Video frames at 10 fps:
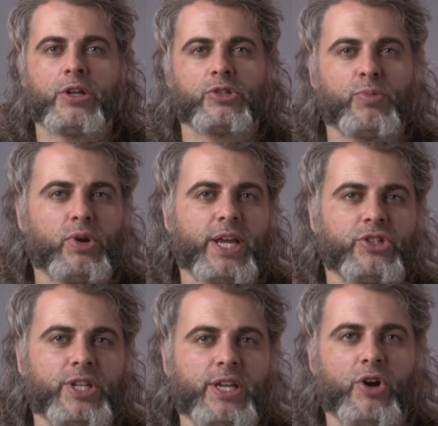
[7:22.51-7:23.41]
Small
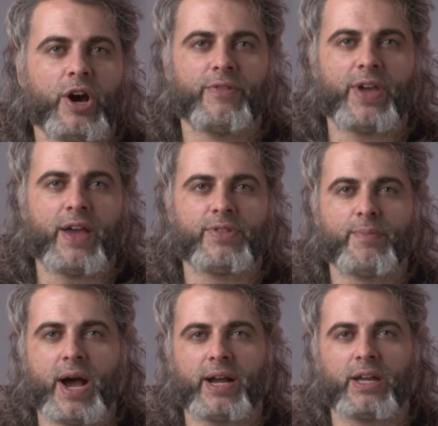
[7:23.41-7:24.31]
HD kind of have
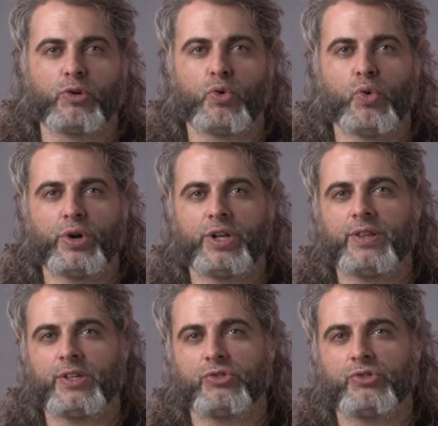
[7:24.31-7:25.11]
the market cornered in